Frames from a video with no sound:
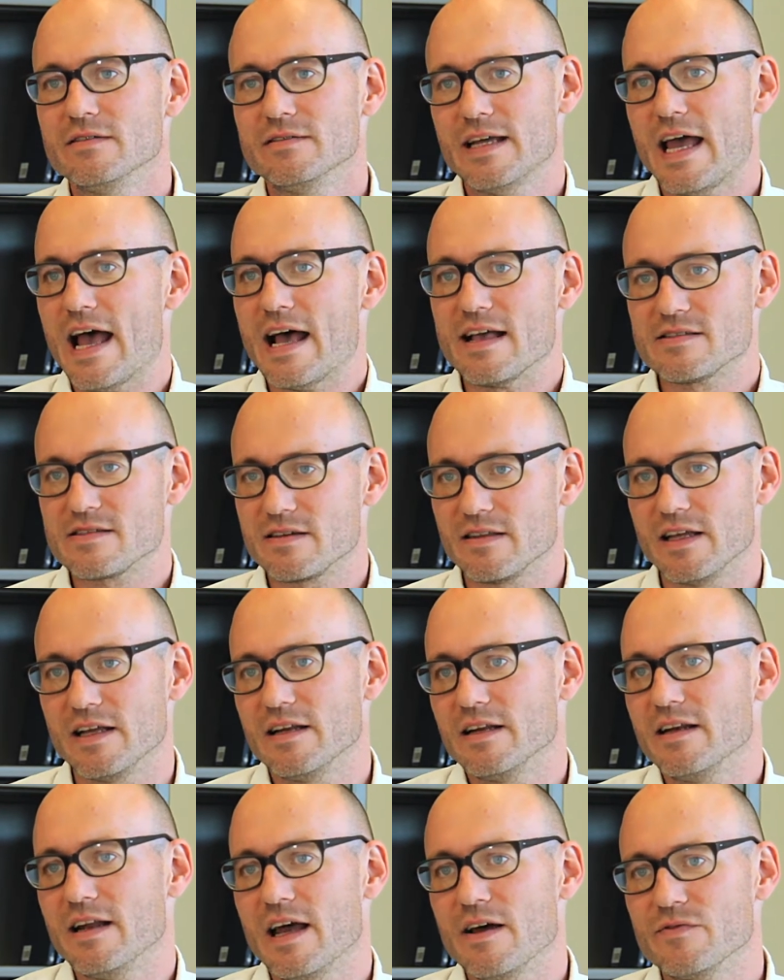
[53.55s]
desk. They
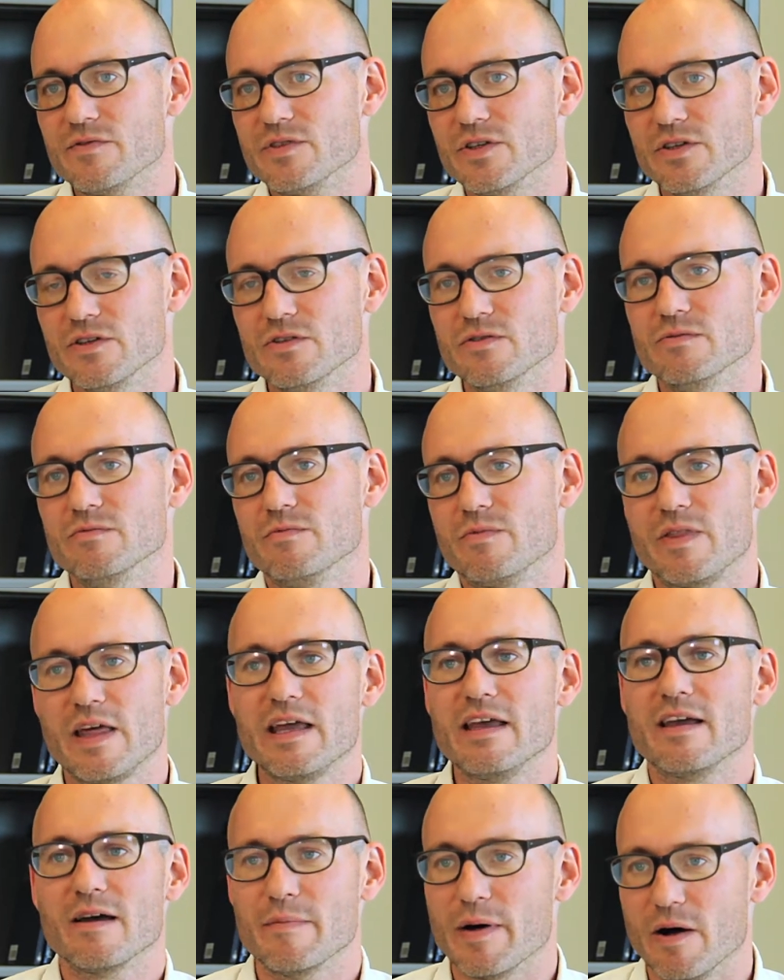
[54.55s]
didn't have to
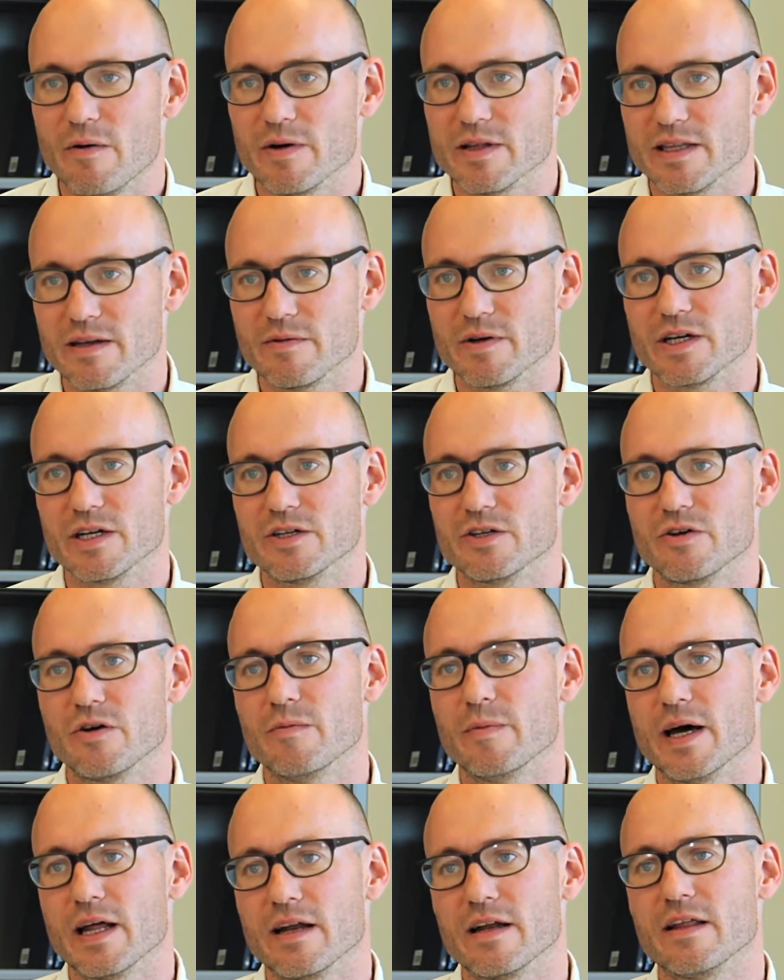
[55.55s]
think about what they were going to do
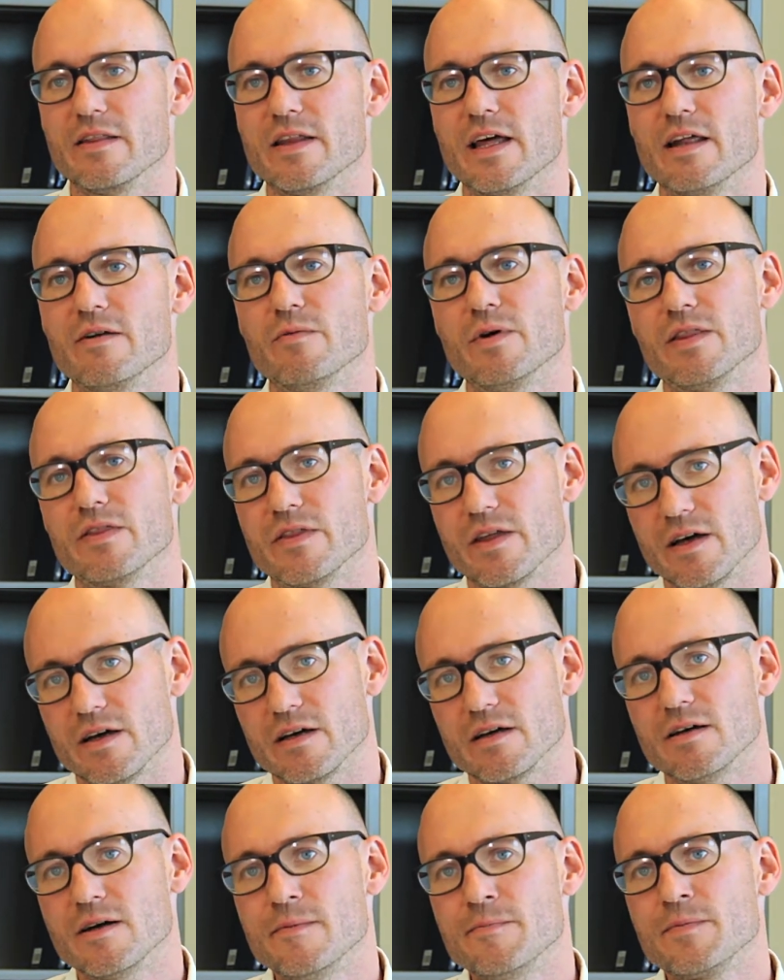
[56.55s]
about it. And then with
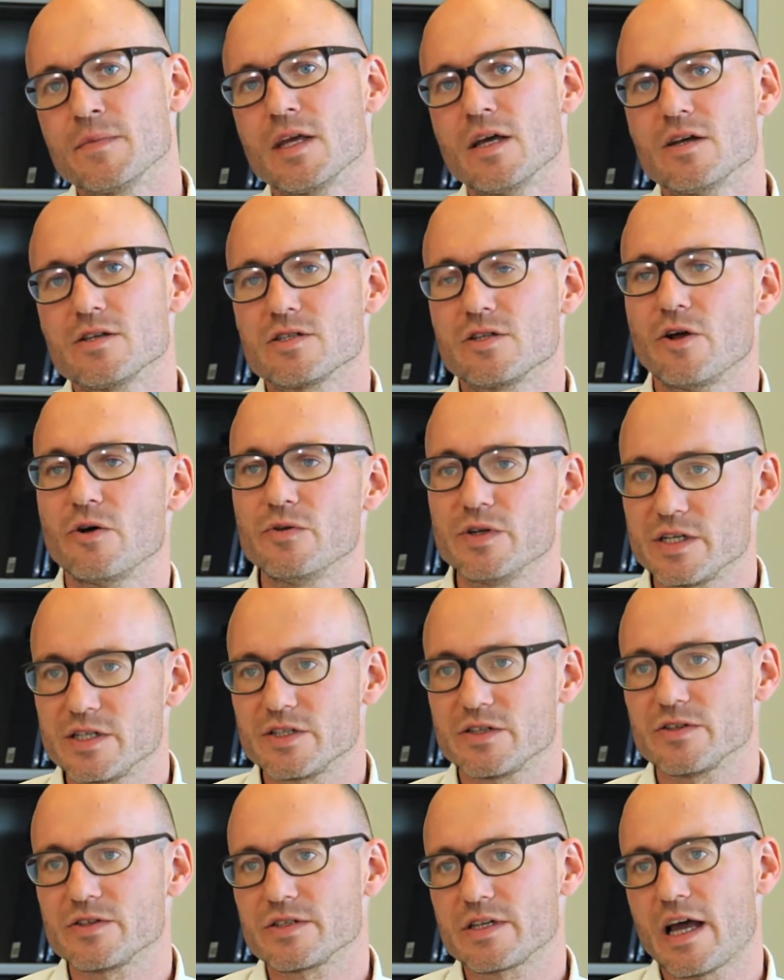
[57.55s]
the Sloan
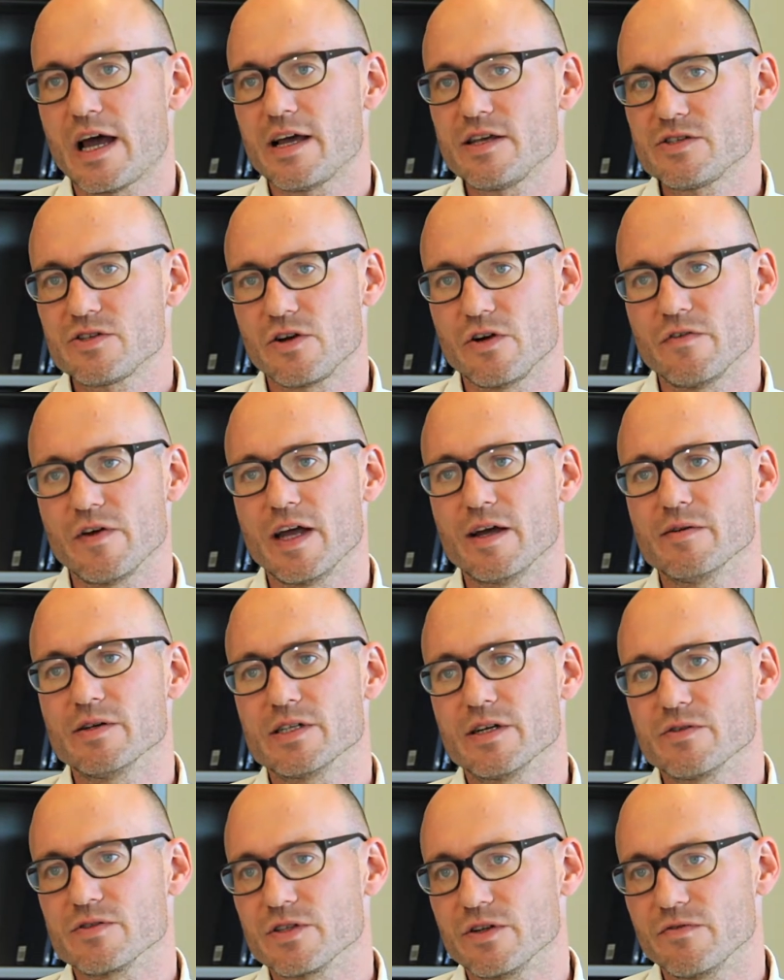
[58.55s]
Digital Sky Survey,
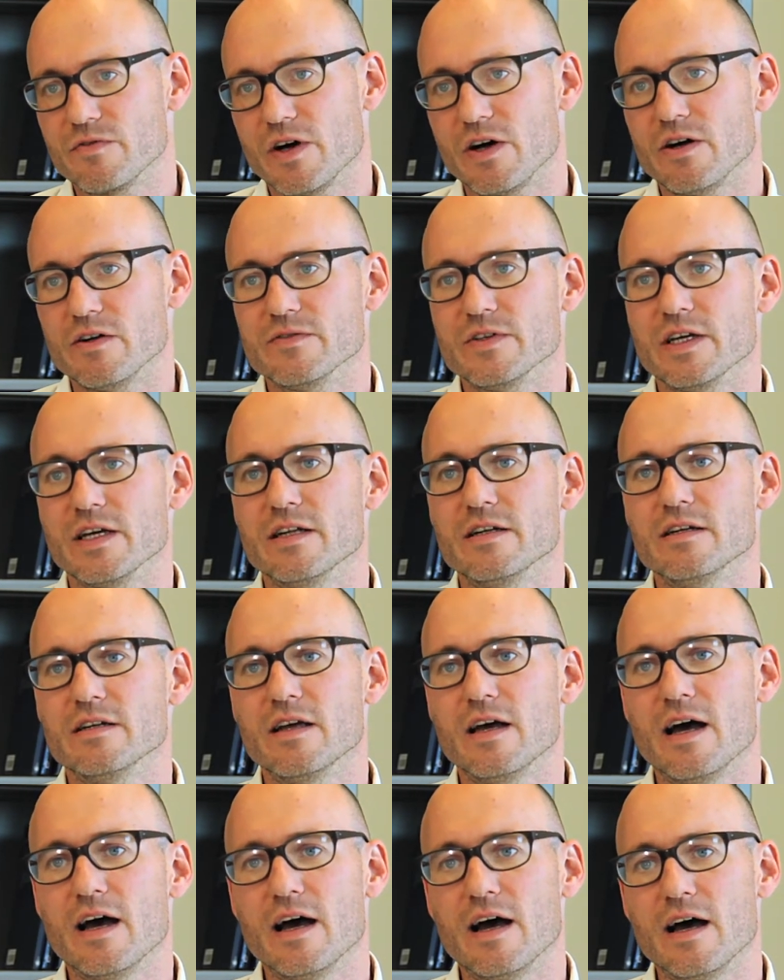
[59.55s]
which I was involved
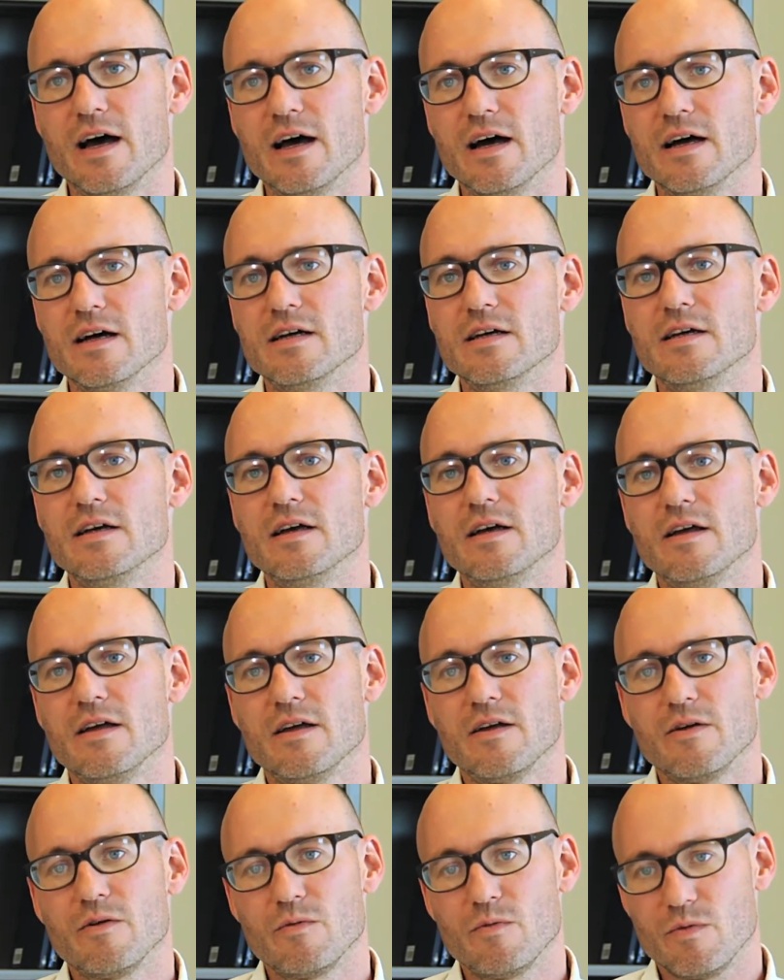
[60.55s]
in. Uh,
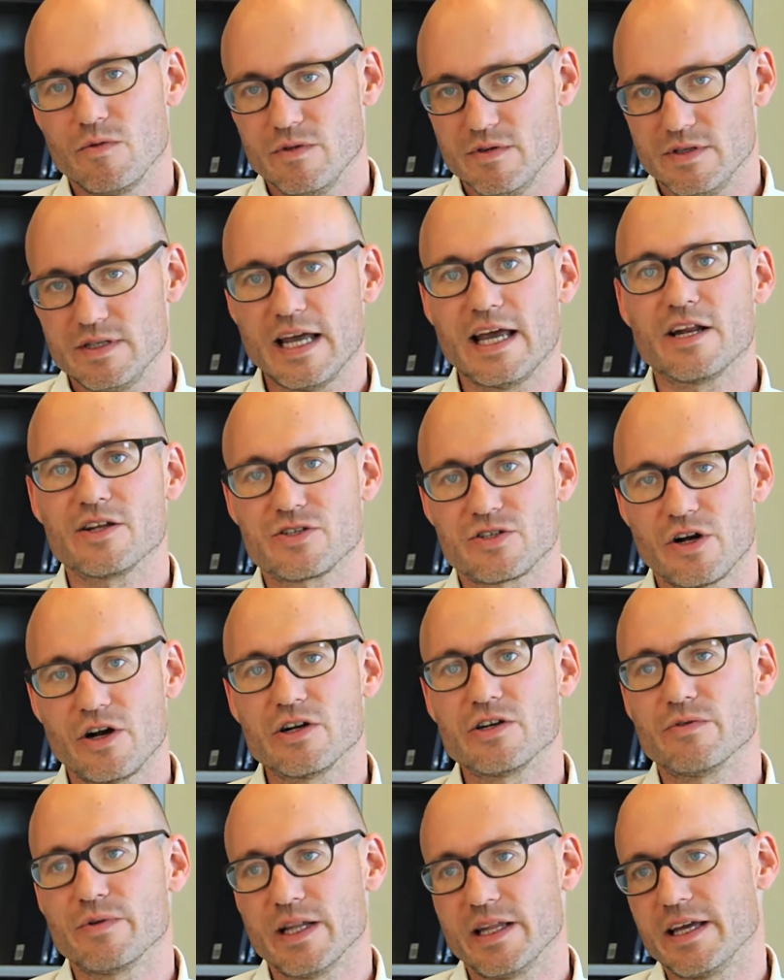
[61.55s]
data
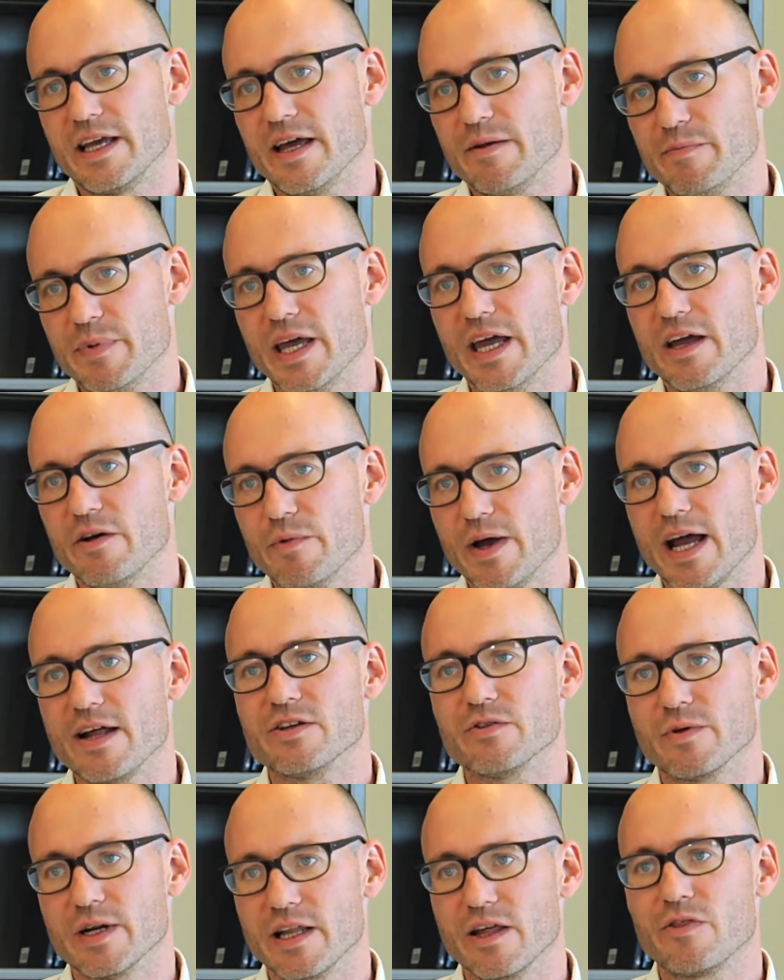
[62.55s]
started to really get big. We
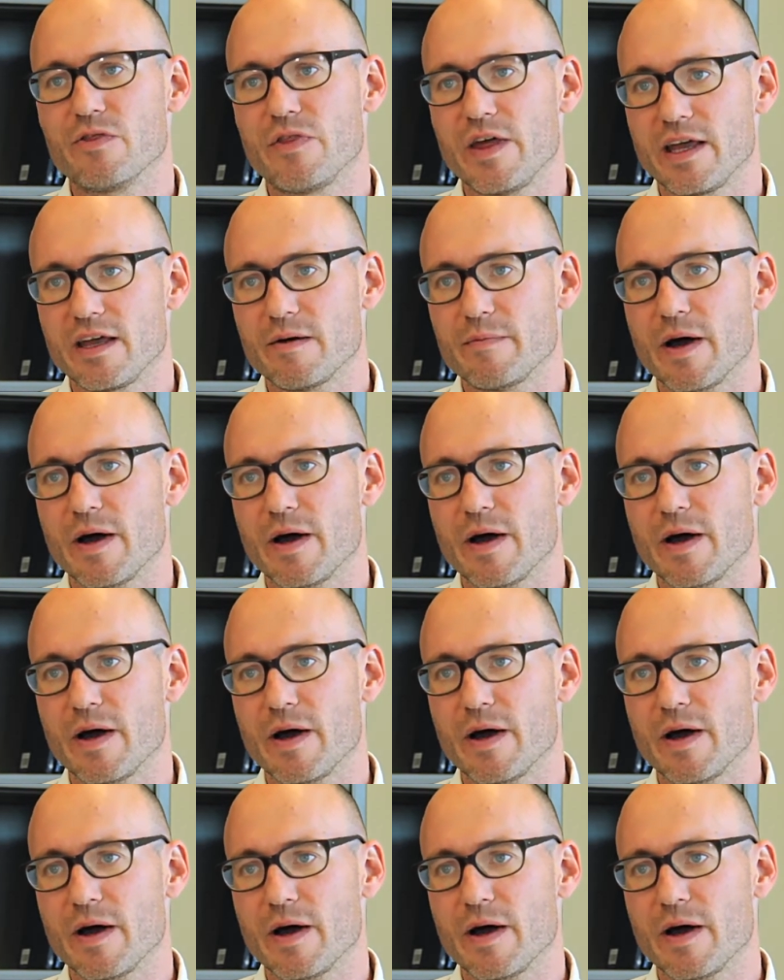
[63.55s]
had to really think